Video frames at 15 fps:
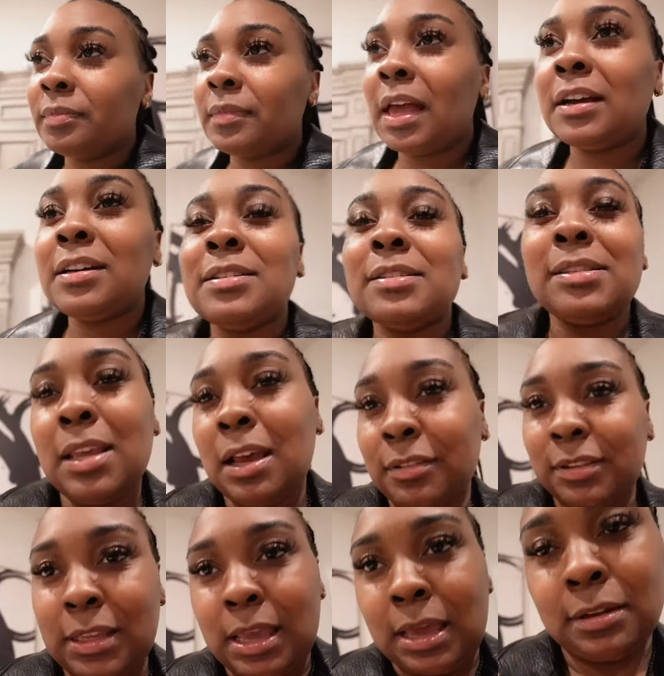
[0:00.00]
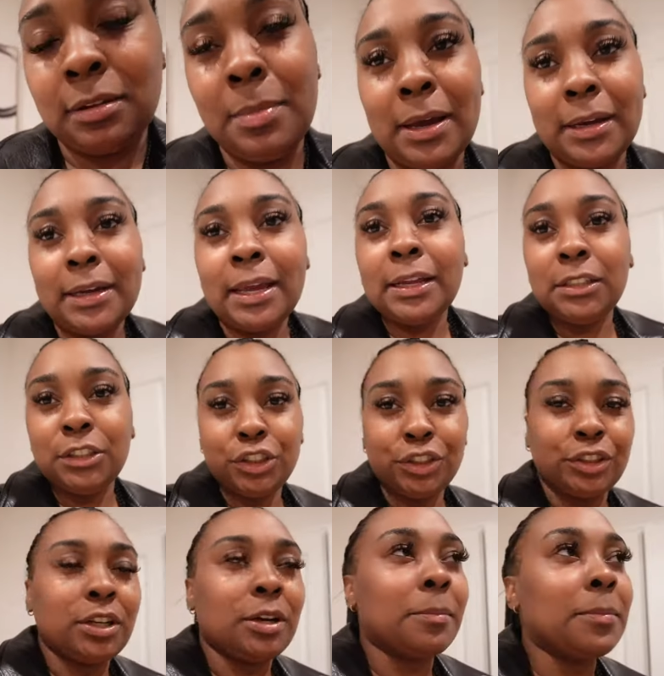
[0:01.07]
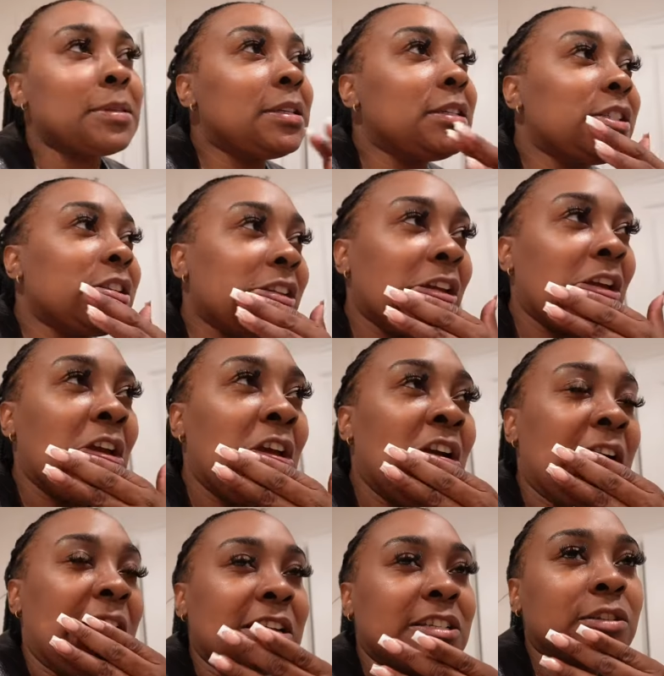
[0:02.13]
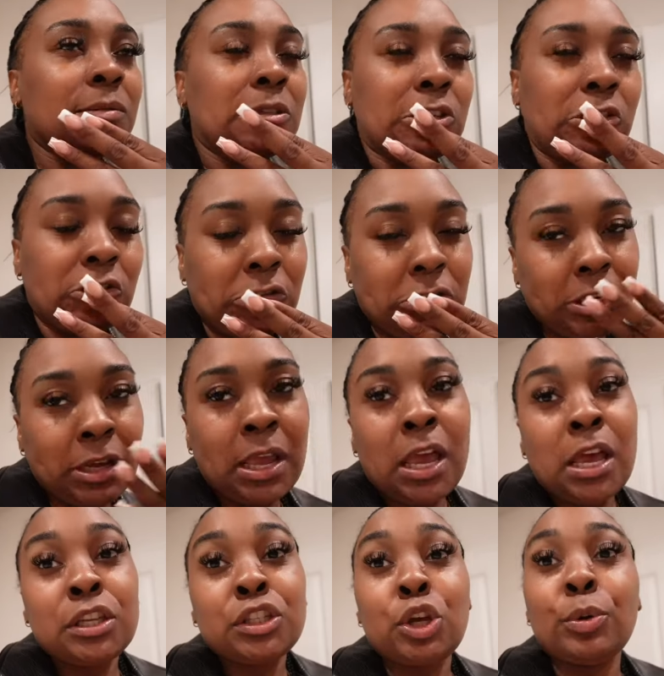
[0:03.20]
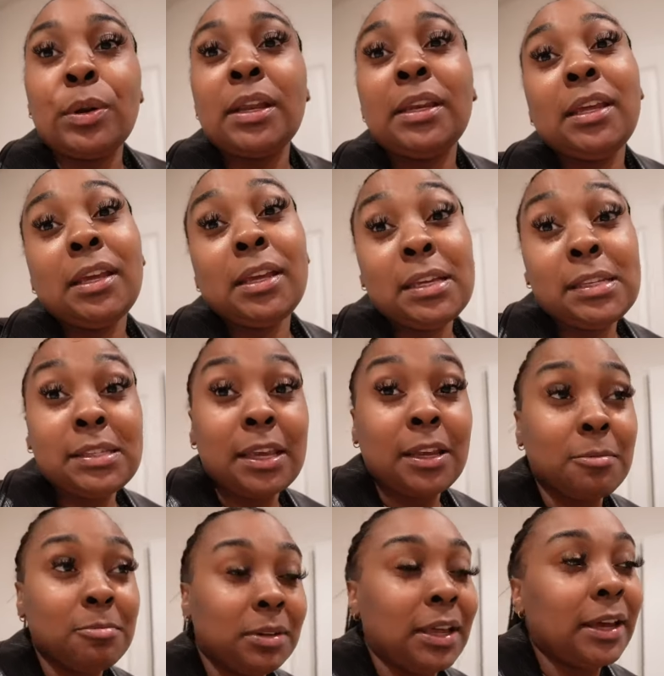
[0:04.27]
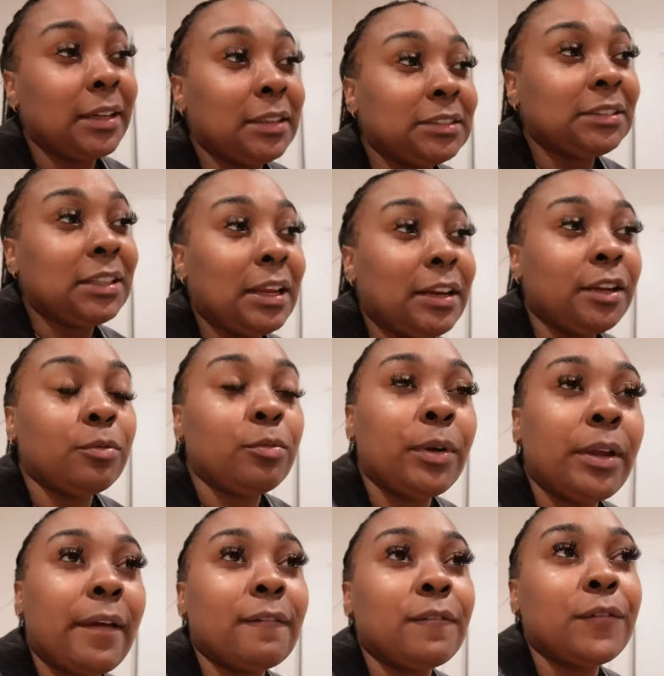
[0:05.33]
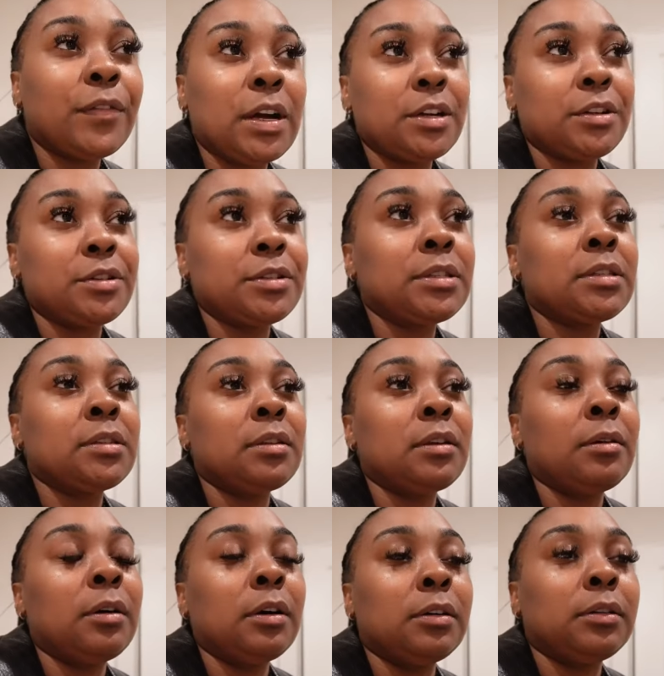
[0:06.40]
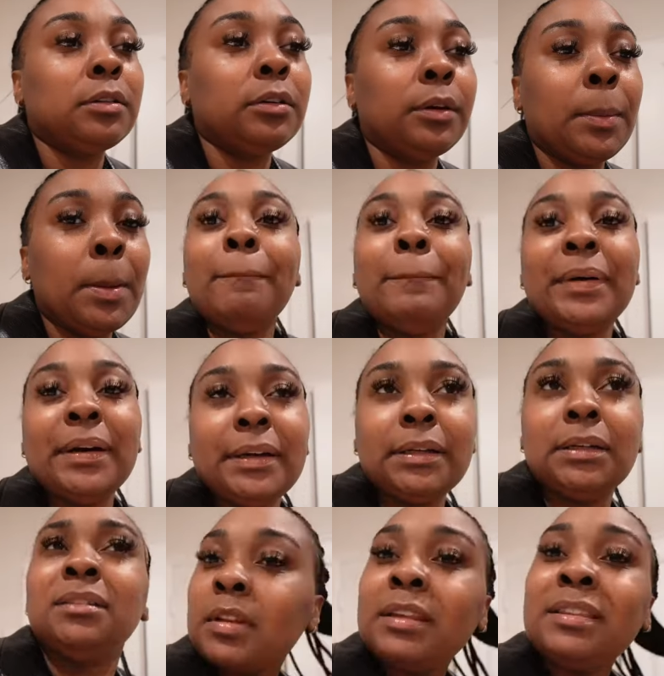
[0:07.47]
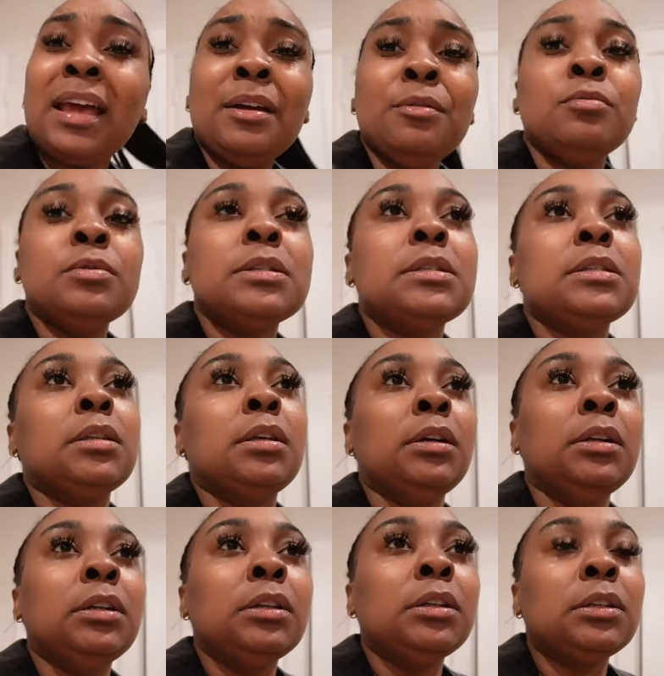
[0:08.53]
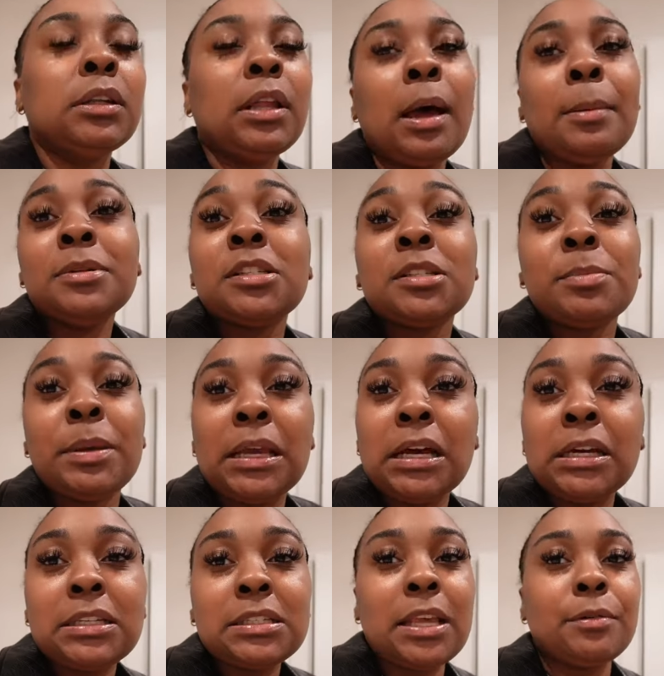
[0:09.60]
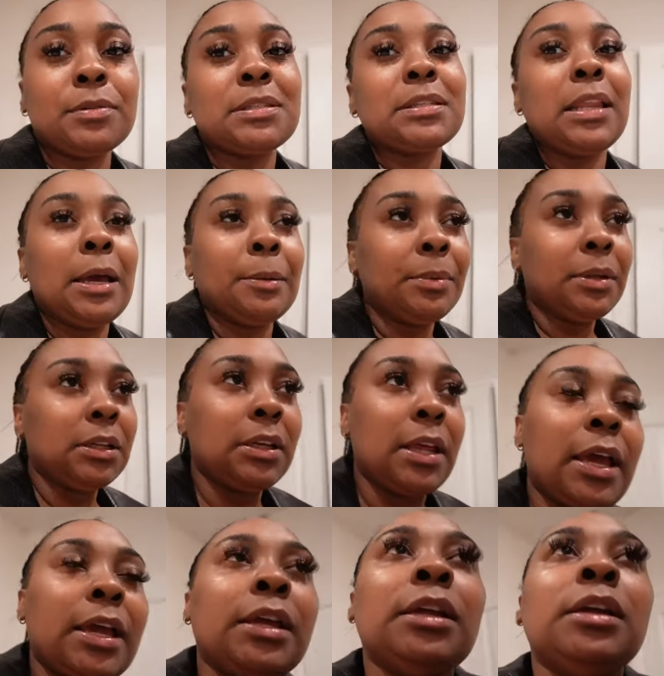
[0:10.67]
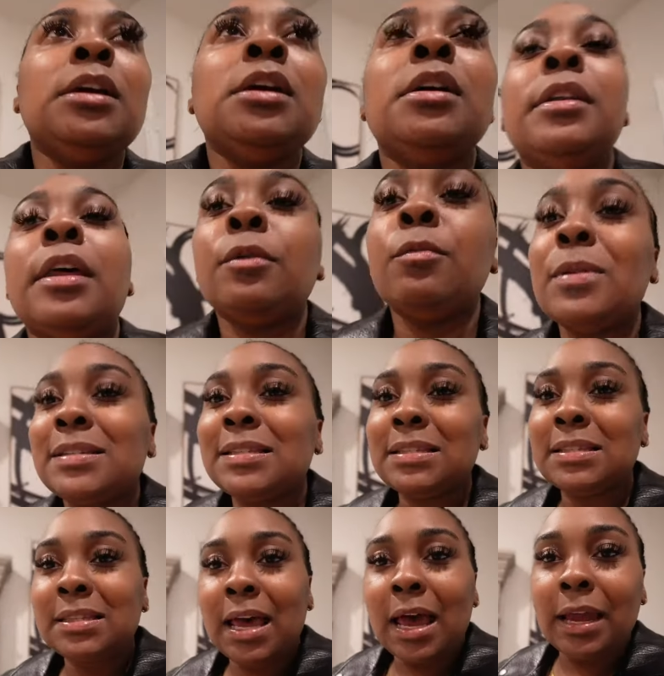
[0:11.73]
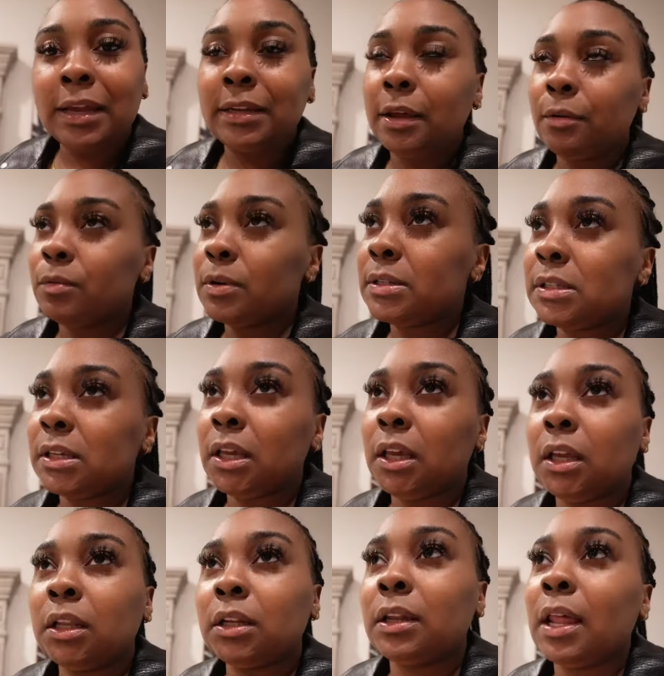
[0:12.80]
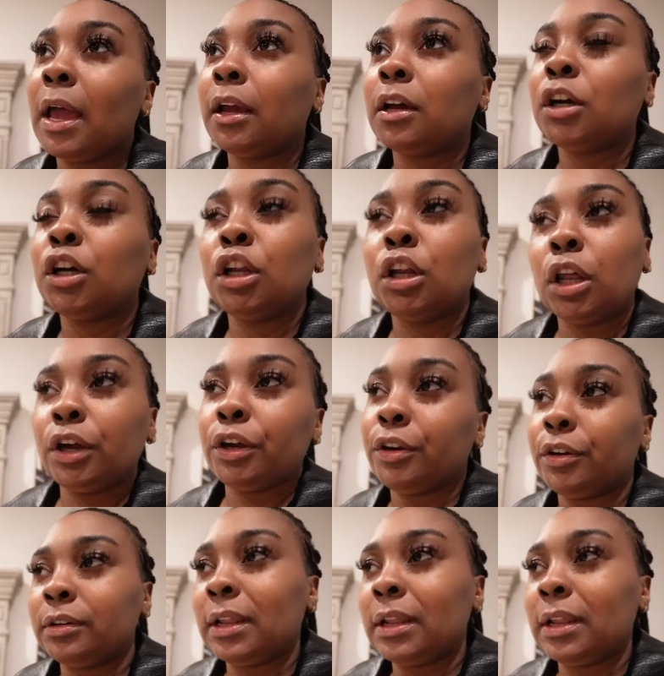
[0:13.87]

I couldn't talk to y'all about Kate's cheer competition because she was in the truck. So, they did get second place. They didn't win first. Um, but they was, I'm going to just be honest, they was sloppy today. They wasn't tight. They wasn't, like, alert.